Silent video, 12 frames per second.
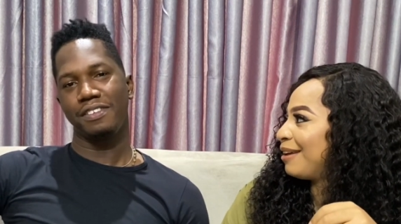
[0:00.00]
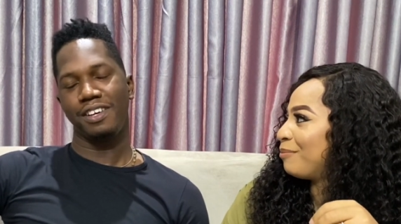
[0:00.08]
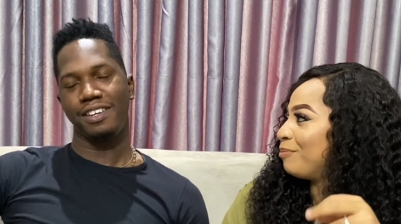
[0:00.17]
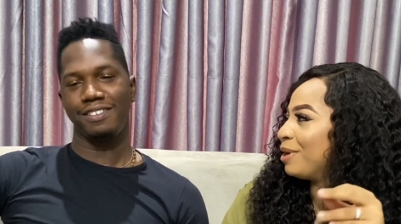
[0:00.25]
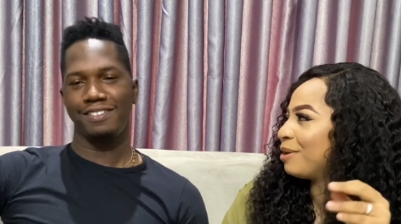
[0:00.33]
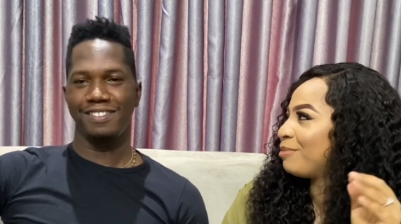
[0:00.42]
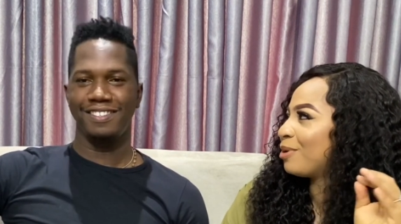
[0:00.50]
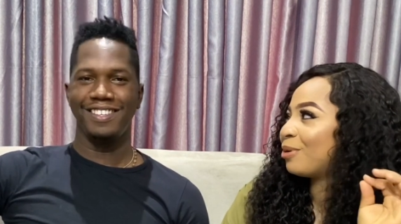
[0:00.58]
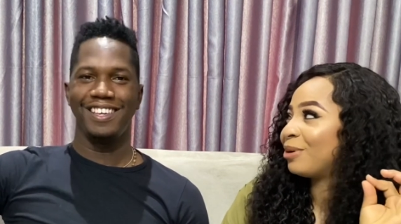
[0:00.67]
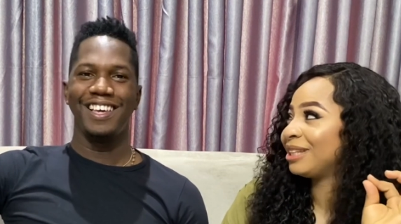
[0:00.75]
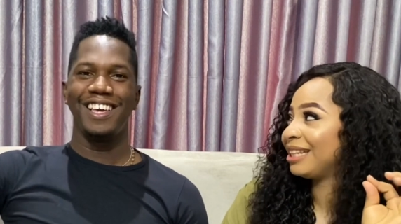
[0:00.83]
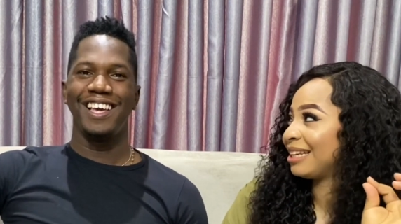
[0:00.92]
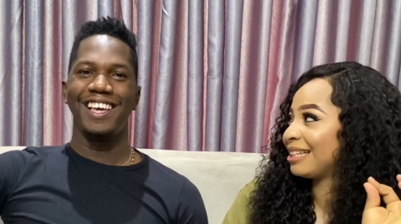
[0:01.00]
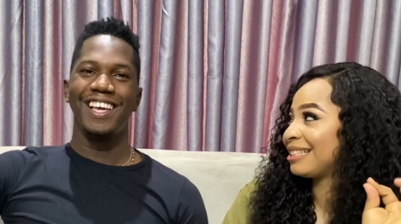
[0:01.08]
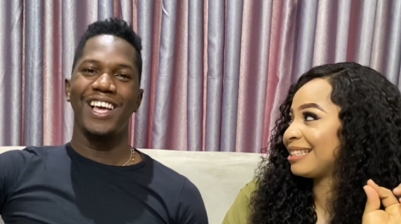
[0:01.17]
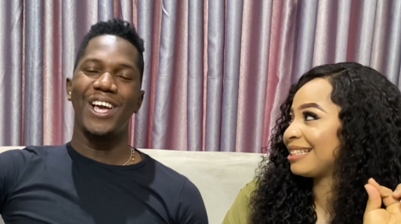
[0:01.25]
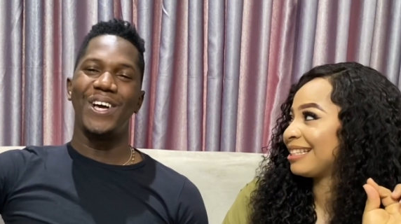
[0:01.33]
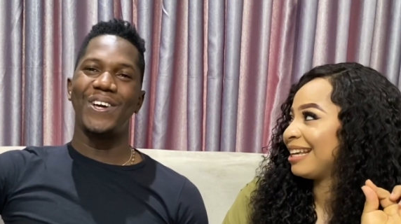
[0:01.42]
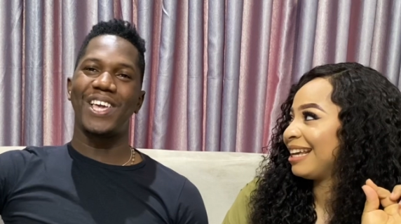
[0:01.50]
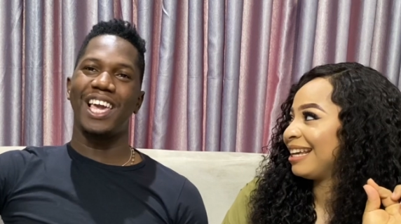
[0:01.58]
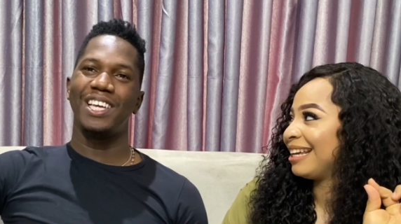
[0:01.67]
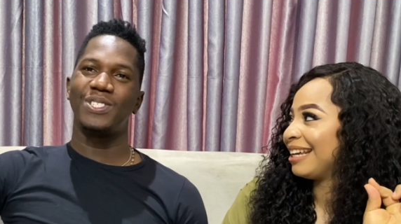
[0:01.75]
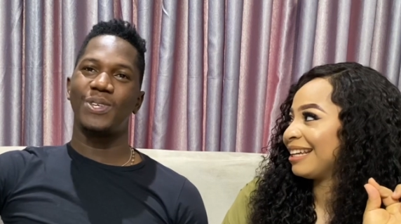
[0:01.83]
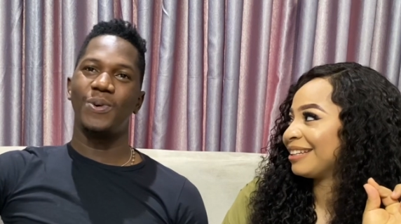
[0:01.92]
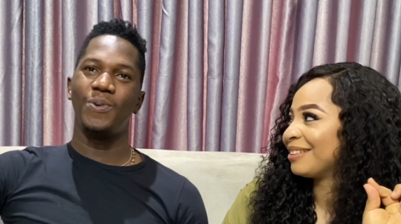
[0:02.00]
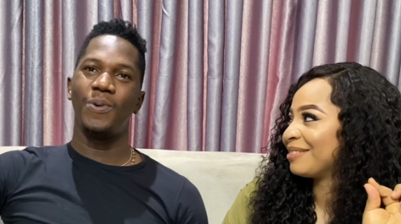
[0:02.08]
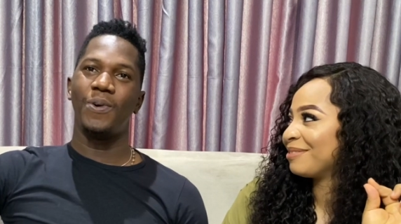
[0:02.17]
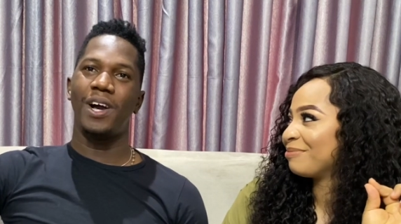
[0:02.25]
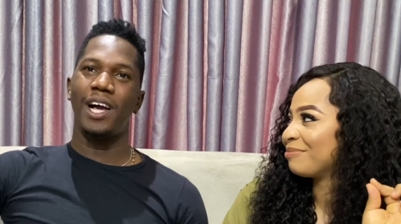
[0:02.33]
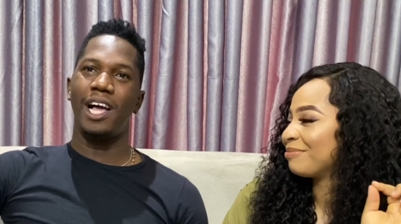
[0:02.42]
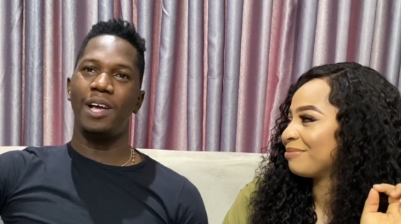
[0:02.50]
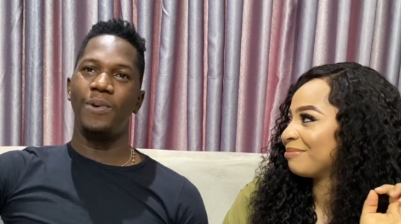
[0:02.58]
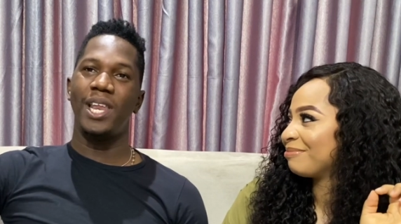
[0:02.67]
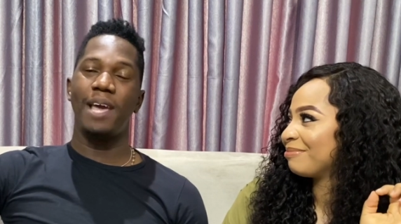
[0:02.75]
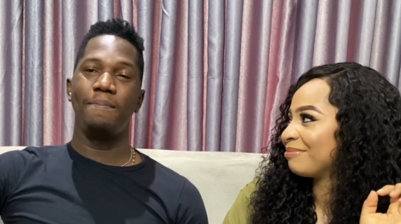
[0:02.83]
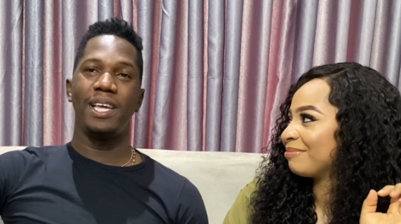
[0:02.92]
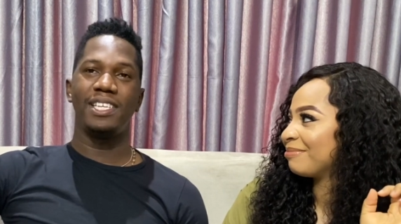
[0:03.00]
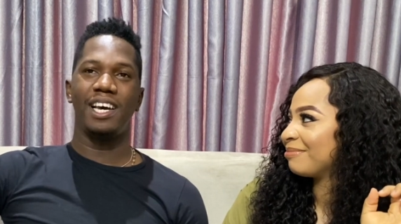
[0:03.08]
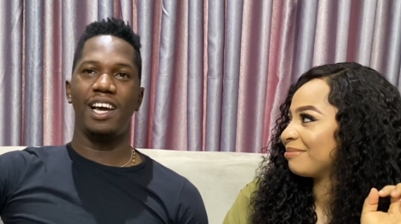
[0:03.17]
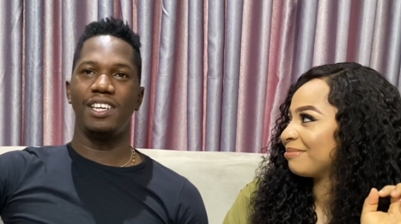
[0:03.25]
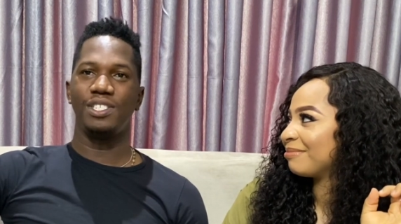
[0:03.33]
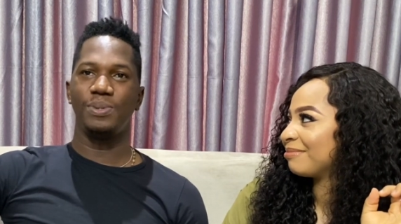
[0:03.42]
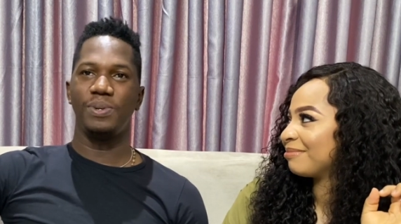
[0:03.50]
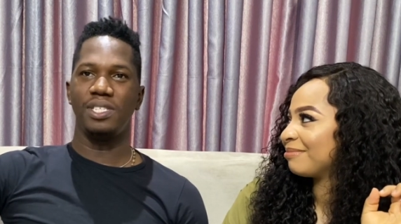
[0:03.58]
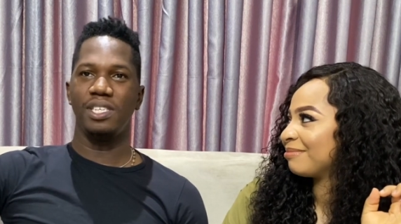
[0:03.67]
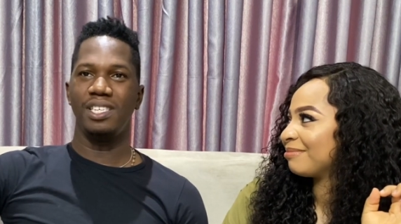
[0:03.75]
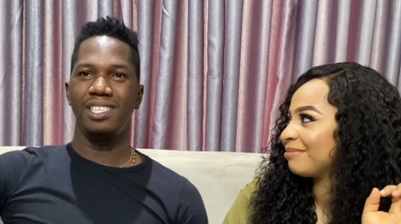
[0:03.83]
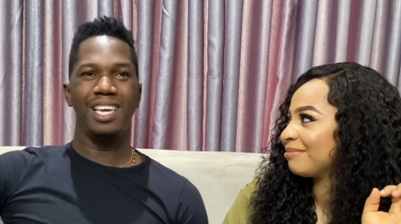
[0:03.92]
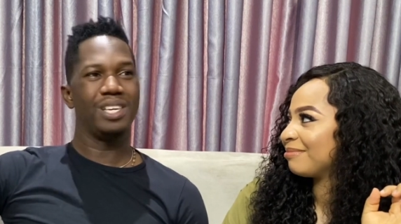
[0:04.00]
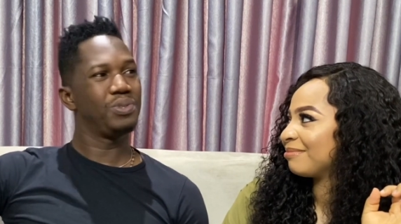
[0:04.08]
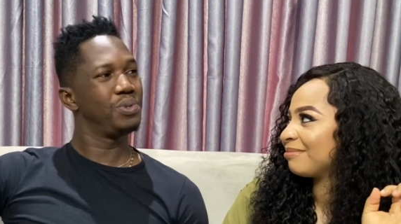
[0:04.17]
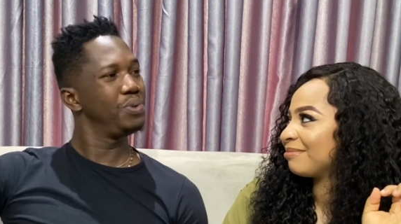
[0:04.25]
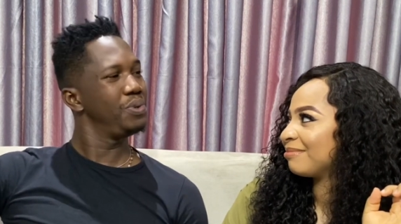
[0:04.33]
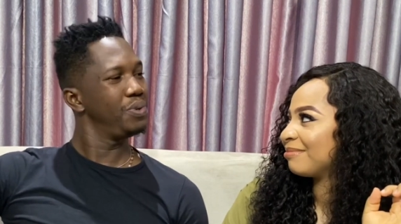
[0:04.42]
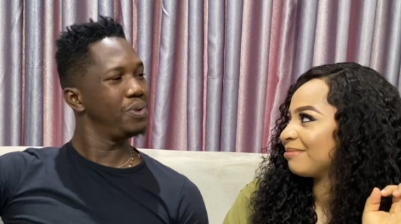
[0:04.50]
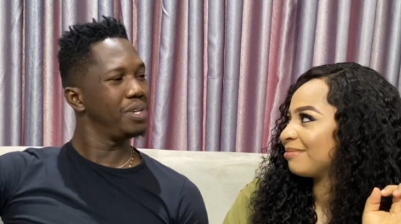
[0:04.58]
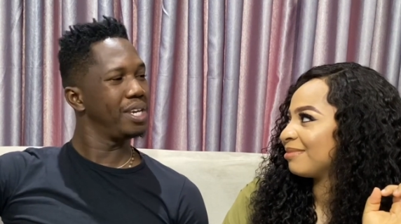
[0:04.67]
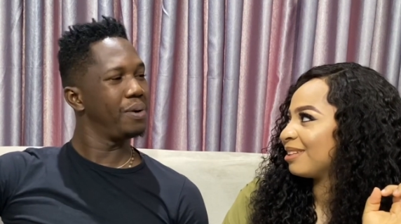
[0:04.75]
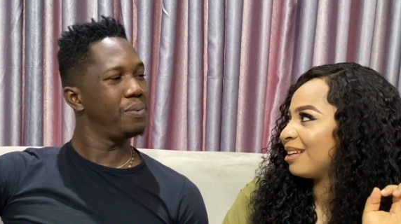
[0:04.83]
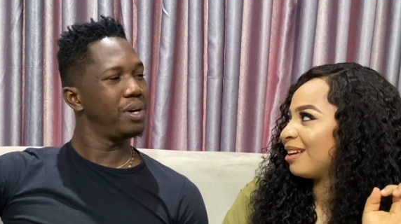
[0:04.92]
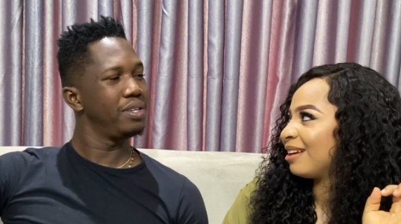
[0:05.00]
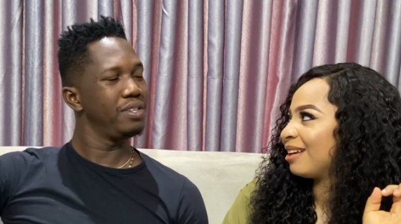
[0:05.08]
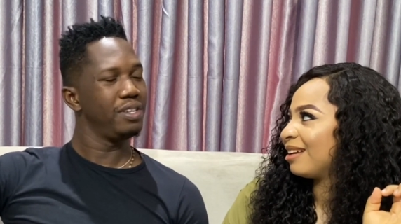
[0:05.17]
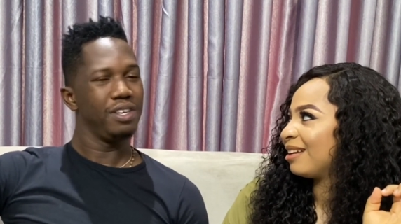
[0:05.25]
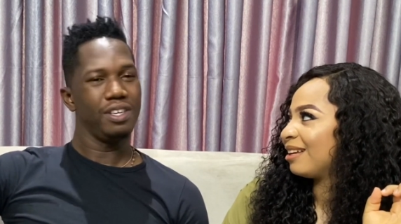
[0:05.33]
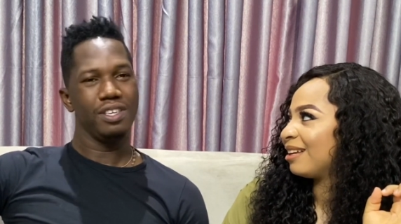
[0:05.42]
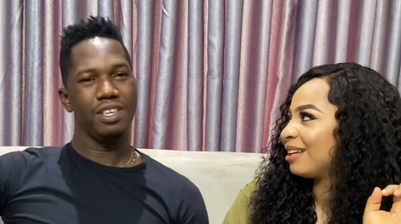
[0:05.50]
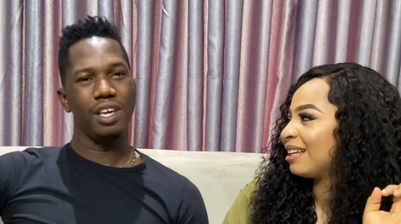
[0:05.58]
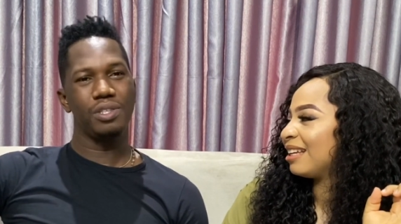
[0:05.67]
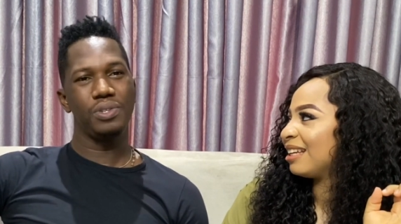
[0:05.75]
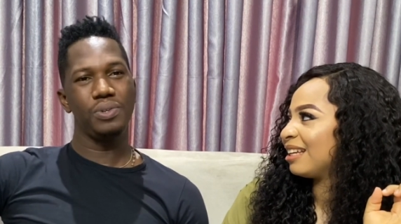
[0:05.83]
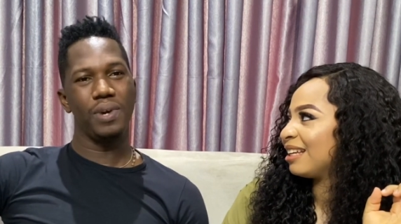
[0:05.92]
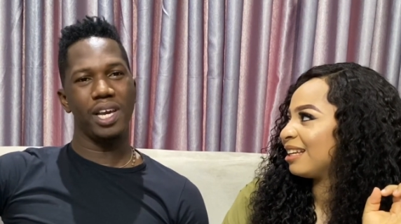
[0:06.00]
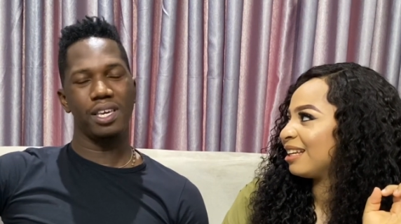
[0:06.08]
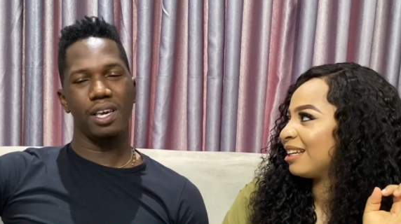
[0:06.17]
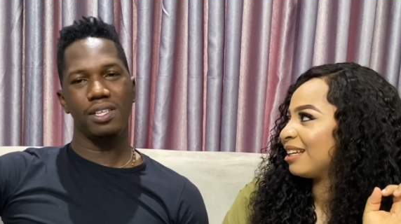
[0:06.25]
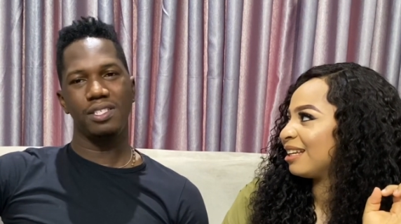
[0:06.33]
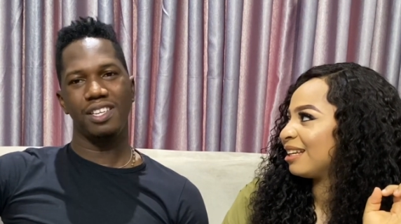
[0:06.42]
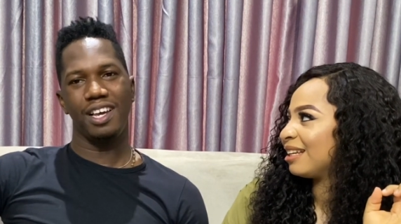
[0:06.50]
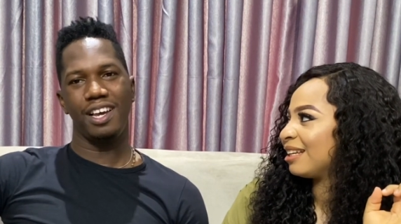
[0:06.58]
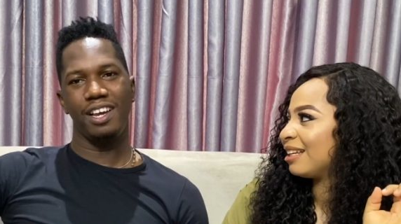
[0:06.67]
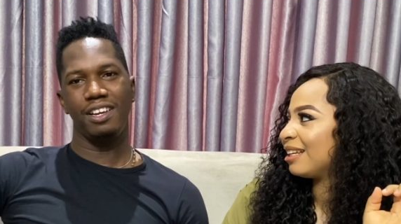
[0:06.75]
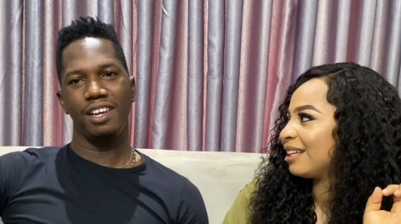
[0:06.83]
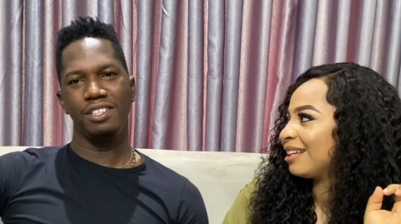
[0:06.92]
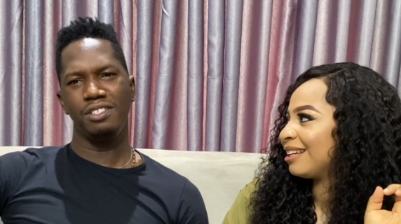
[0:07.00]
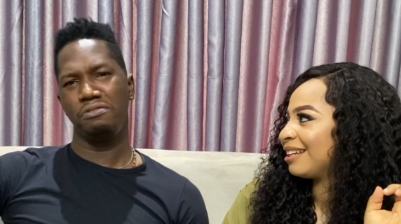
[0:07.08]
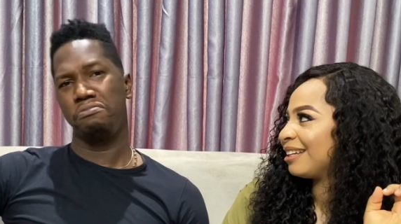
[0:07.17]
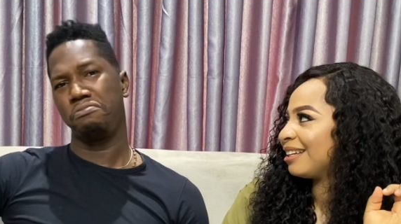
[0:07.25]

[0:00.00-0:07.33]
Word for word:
Speaker 1: Baby, honest.
Speaker 2: Okay, so when I met her, she was in year two or year one, year two, I guess, and I just